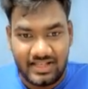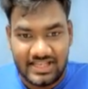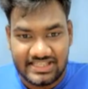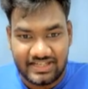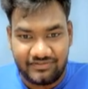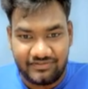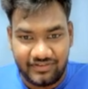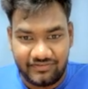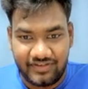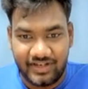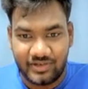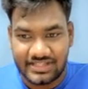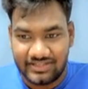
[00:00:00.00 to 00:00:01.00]
Is it
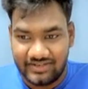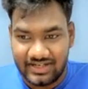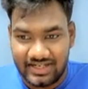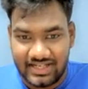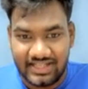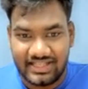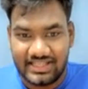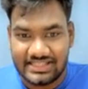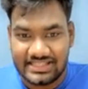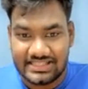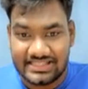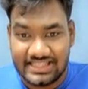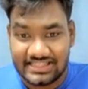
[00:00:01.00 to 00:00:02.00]
50 to 70? Is
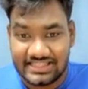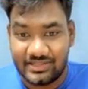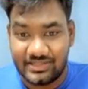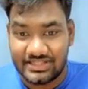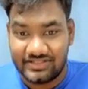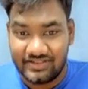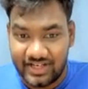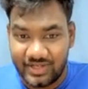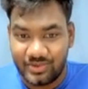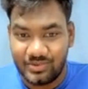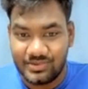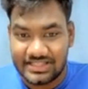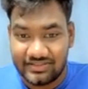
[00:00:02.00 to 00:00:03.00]
it 60 to
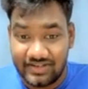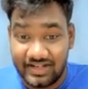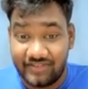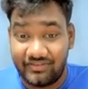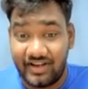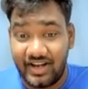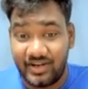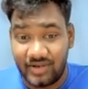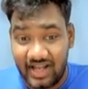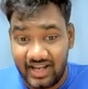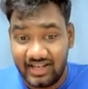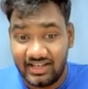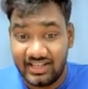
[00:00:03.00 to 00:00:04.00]
72, 75 to
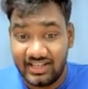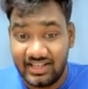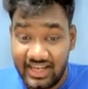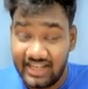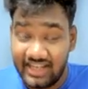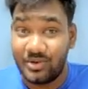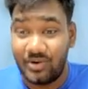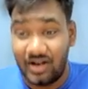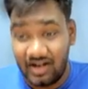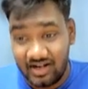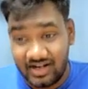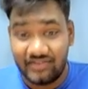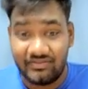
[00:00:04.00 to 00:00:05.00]
90, 80 to
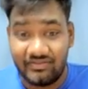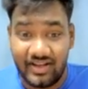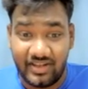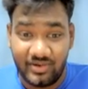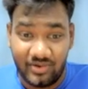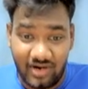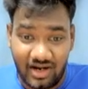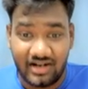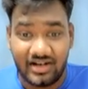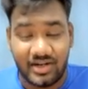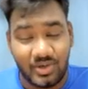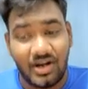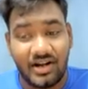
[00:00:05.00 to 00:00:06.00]
105, or
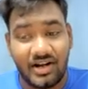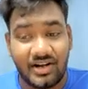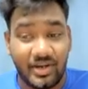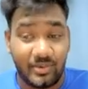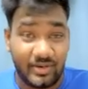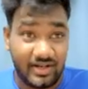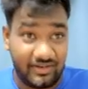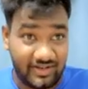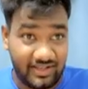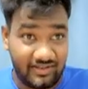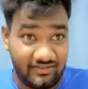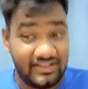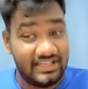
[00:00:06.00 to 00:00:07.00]
100 to
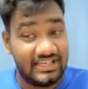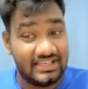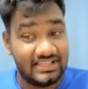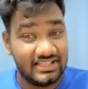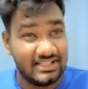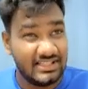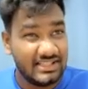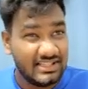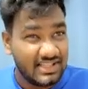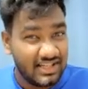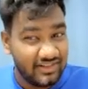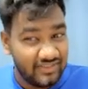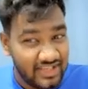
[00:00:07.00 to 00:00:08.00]
125? We did
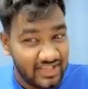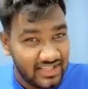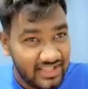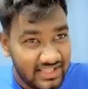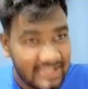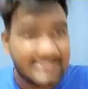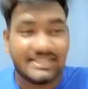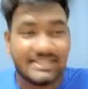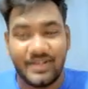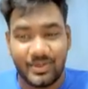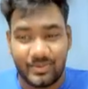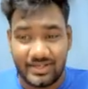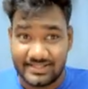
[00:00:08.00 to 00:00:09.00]
a very
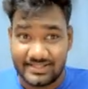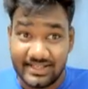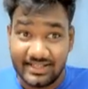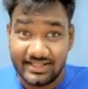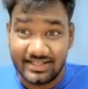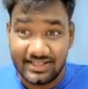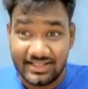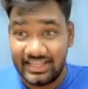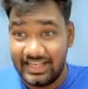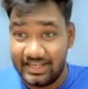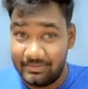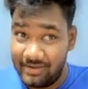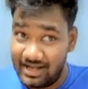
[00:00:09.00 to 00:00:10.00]
similar question
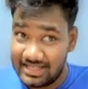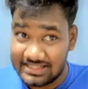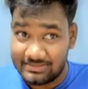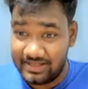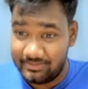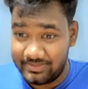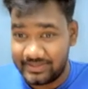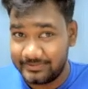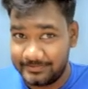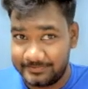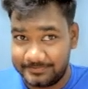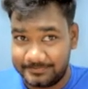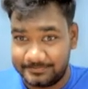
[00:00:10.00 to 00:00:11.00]
in a past paper
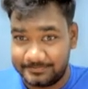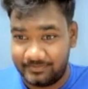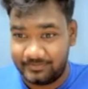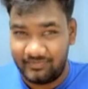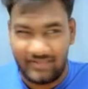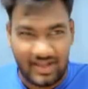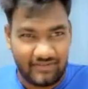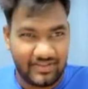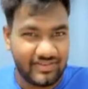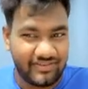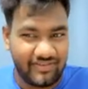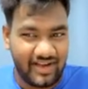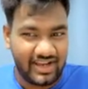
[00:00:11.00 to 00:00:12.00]
where
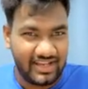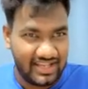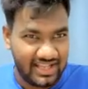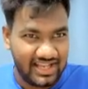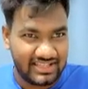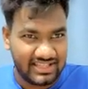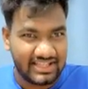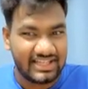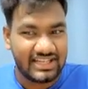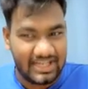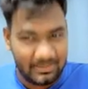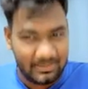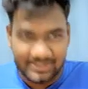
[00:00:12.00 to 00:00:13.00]
we were finding, I think, a
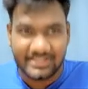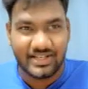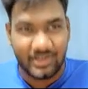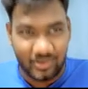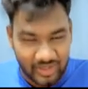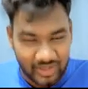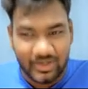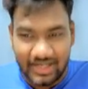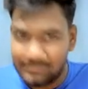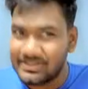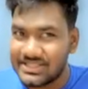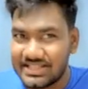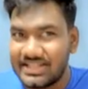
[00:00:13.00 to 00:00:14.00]
10% or a
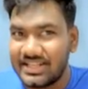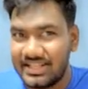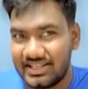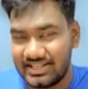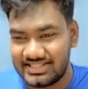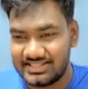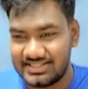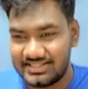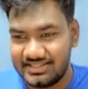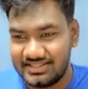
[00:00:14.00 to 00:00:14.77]
20% increase.